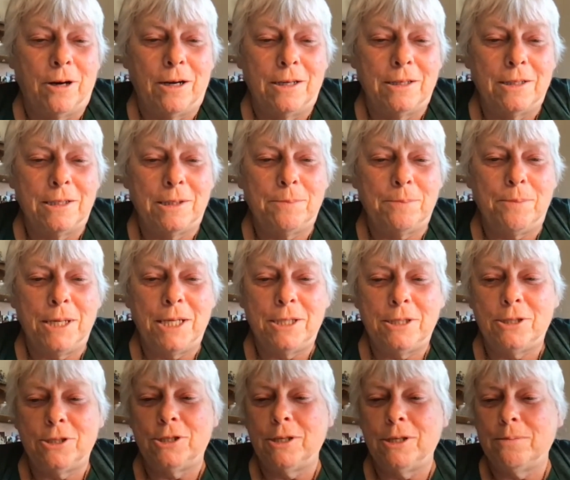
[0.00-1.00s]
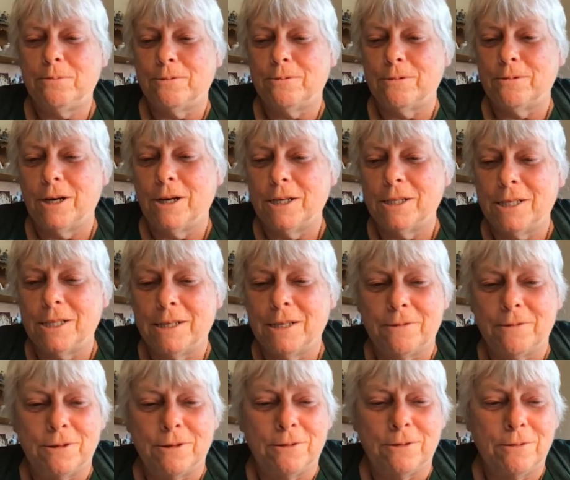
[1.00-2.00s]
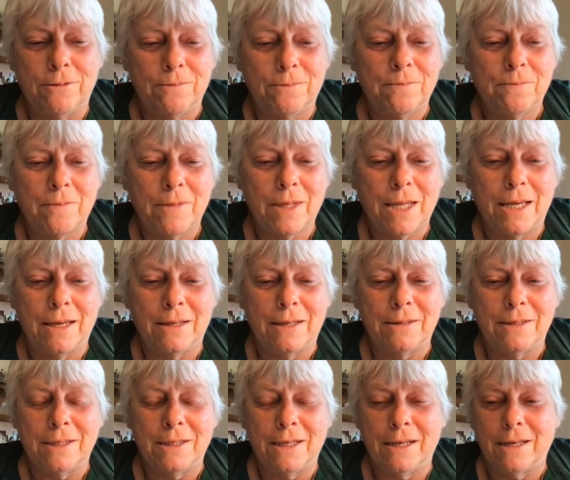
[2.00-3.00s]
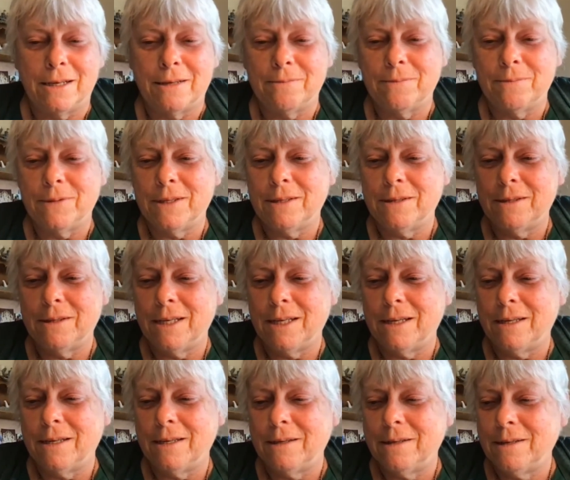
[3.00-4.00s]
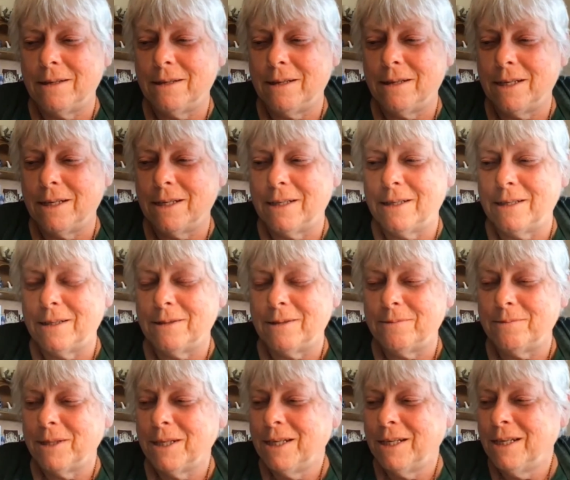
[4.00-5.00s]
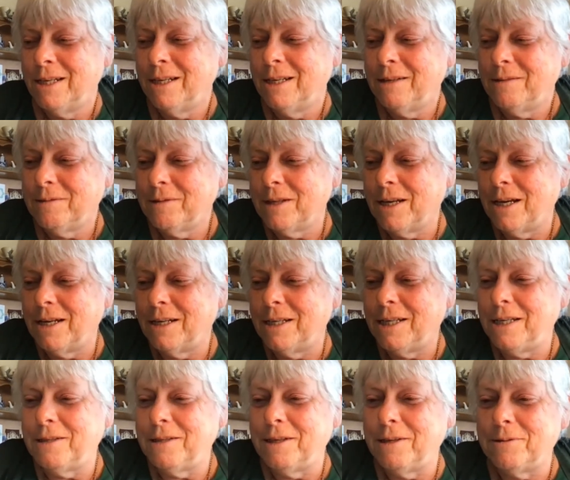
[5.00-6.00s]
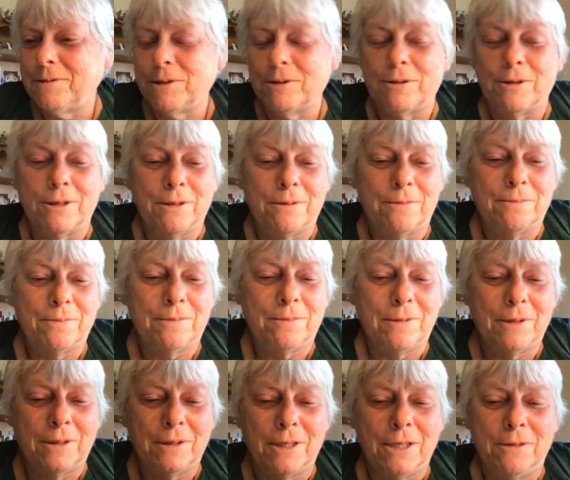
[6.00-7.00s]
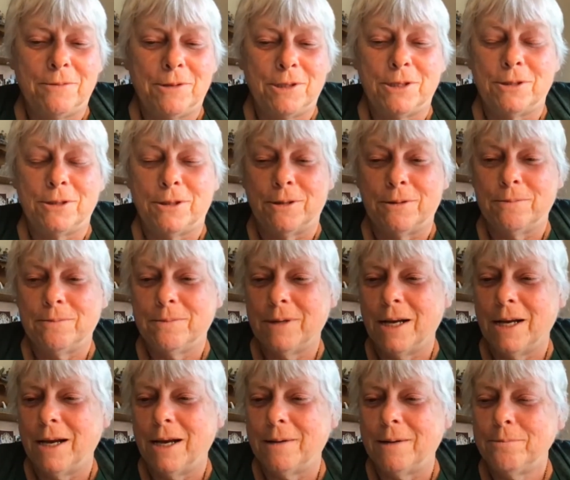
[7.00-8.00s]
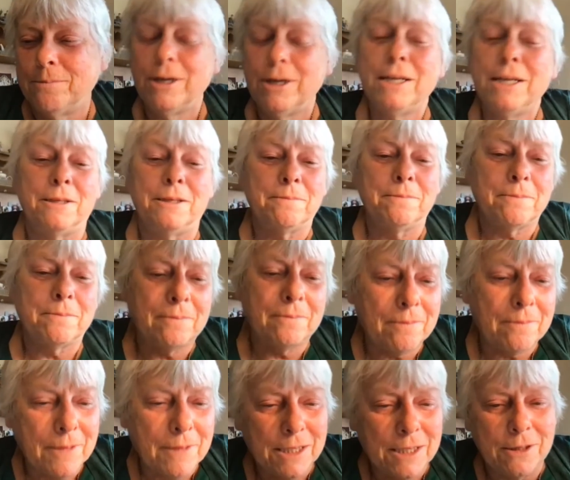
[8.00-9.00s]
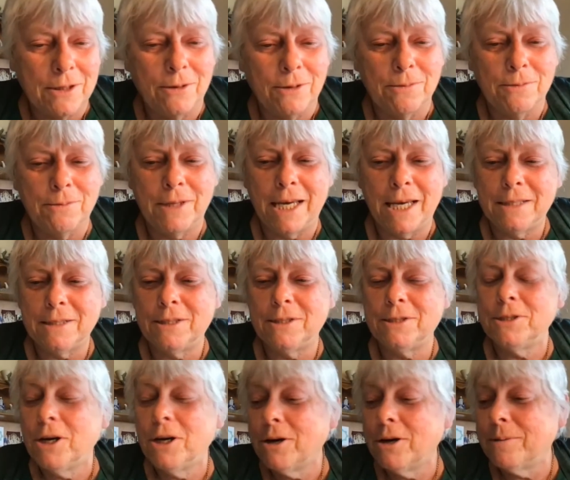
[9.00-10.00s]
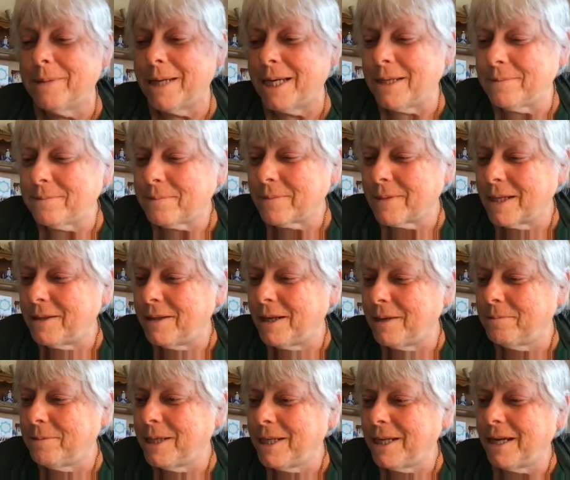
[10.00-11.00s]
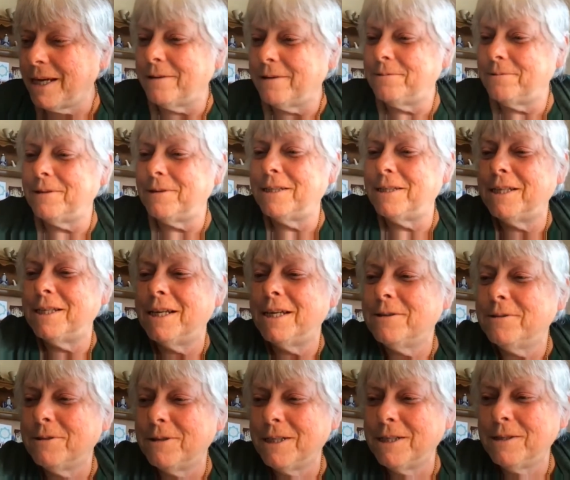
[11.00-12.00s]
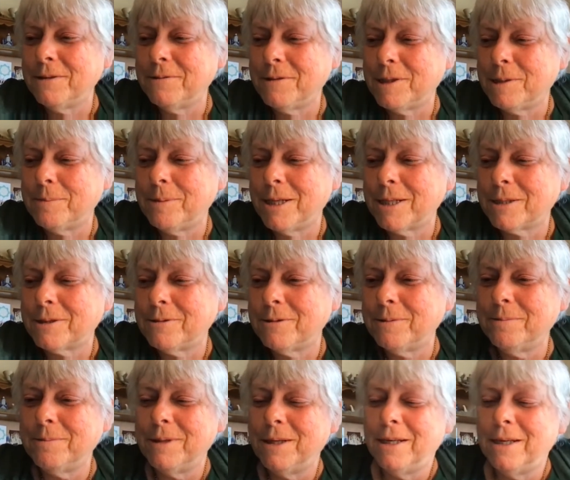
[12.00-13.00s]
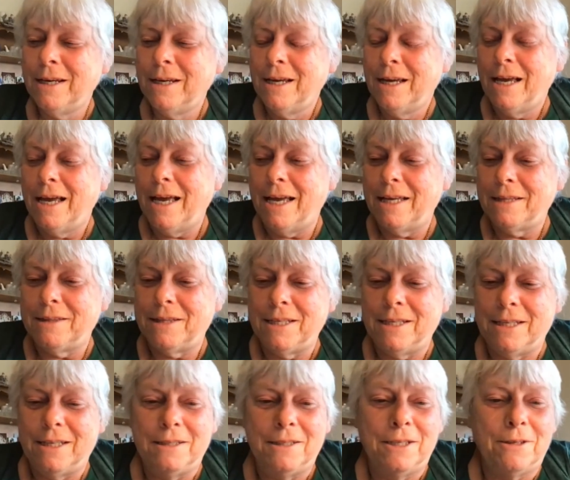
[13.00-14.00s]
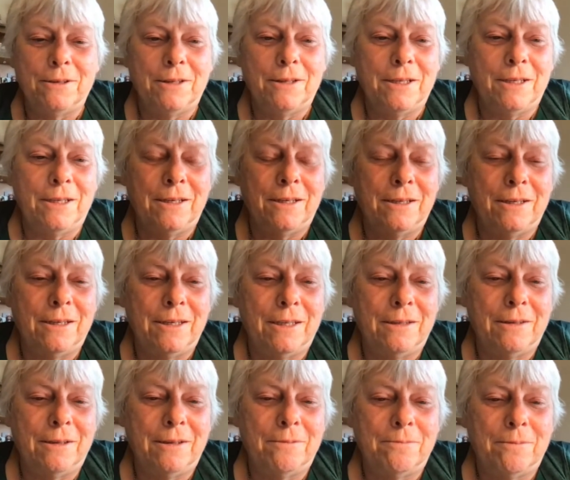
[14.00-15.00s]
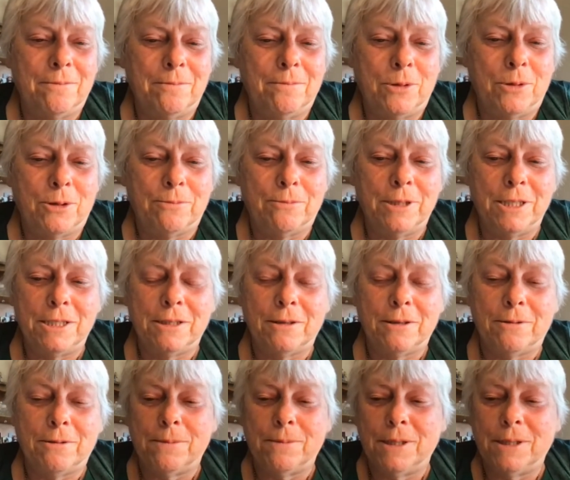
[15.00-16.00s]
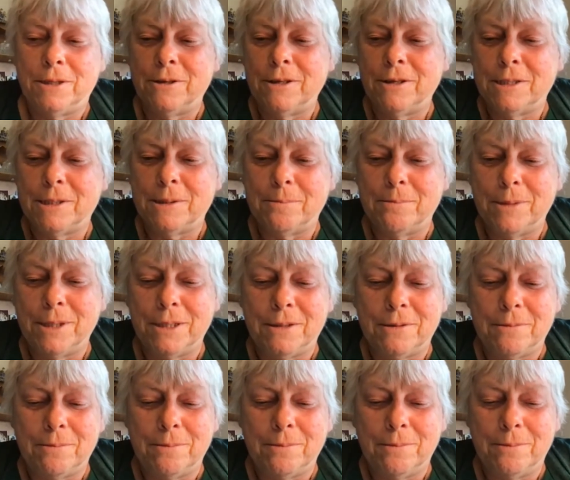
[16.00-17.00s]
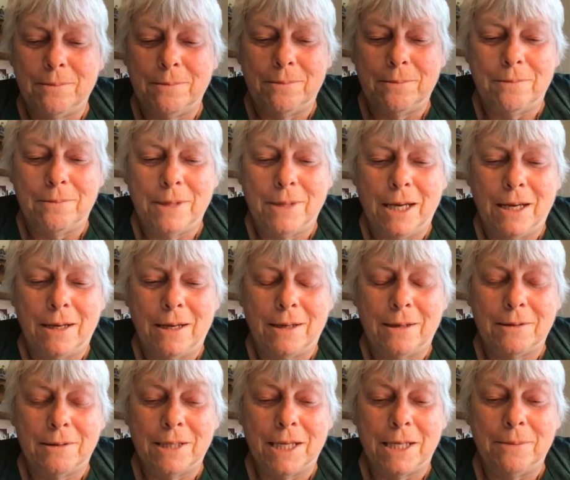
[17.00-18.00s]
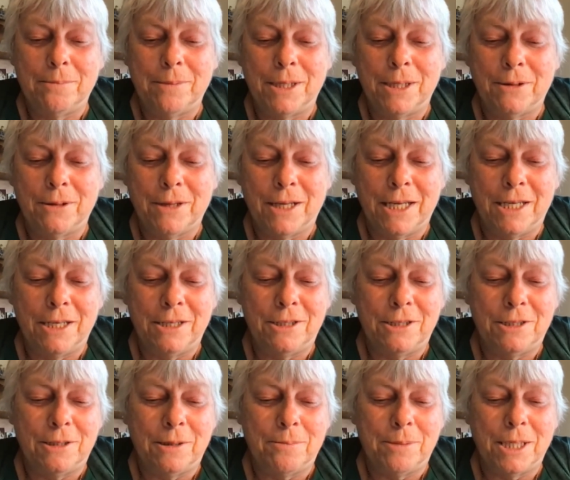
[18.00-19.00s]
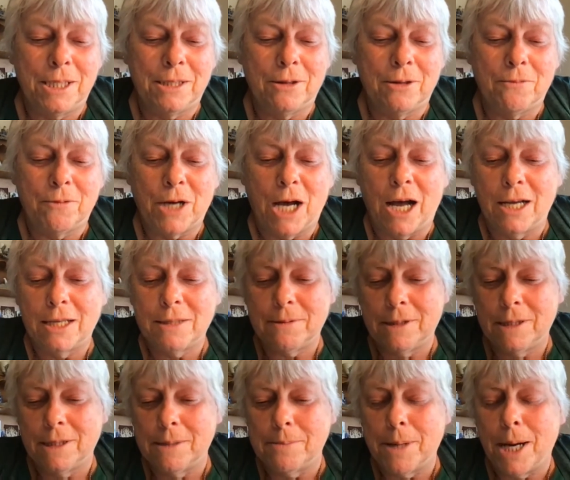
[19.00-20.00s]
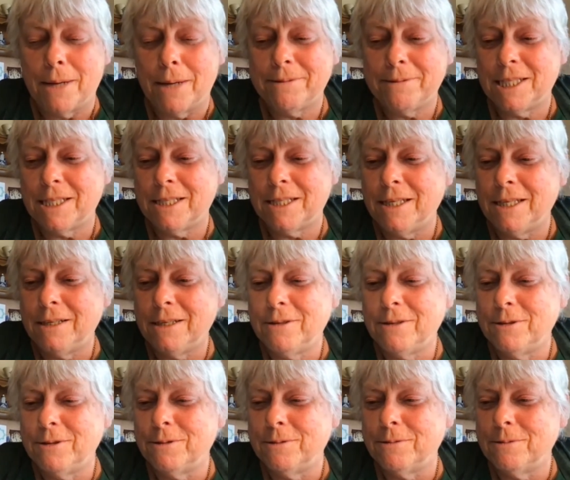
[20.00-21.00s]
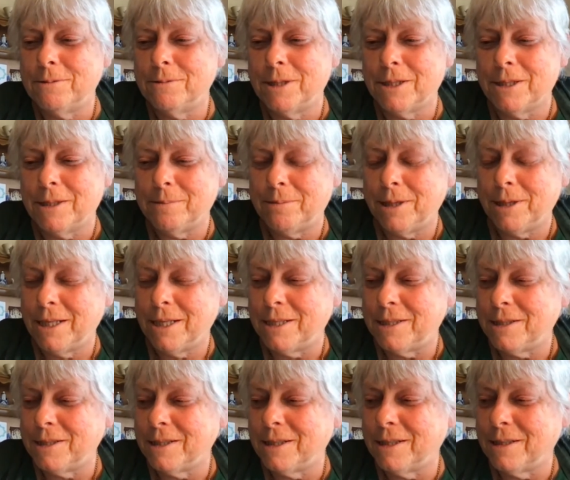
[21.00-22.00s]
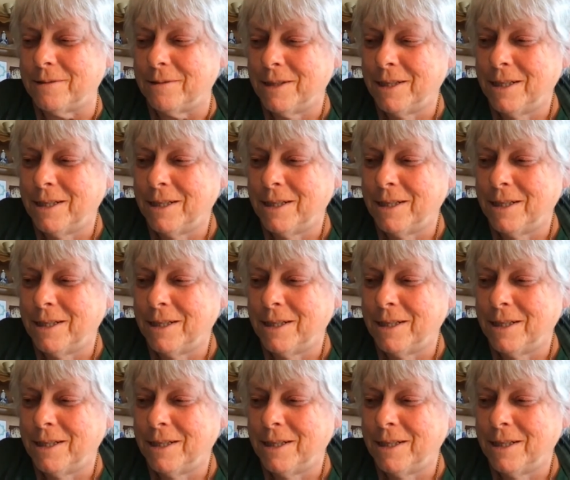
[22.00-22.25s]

spaceship rendezvous, and uh, the, uh, uh, he leaves her. A, leaves her uh, pregnant. So that's Starman. And then we have at the other end of the spectrum, at the near the in the more recent career as a mid uh, late middle age, the big Lebowski, who where he plays a,